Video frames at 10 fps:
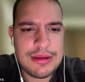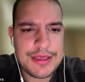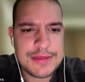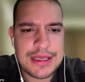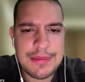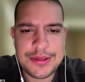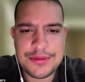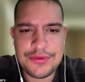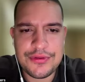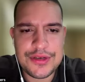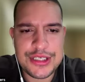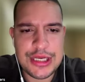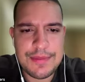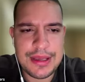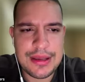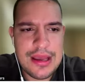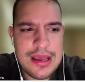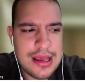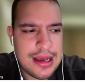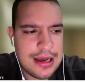Maybe speak about the free shipping
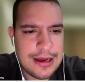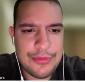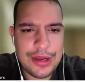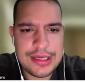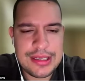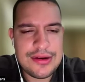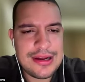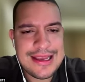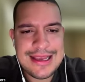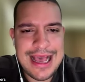right here.